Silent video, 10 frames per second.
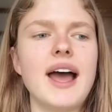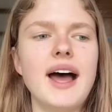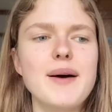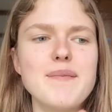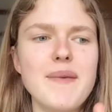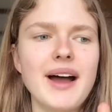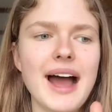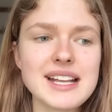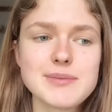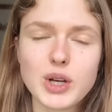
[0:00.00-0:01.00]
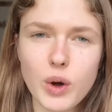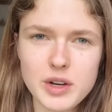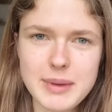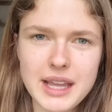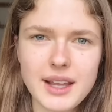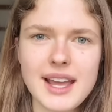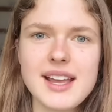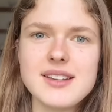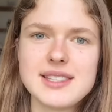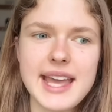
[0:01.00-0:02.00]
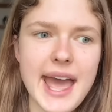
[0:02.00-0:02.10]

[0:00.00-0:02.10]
Atom economy is the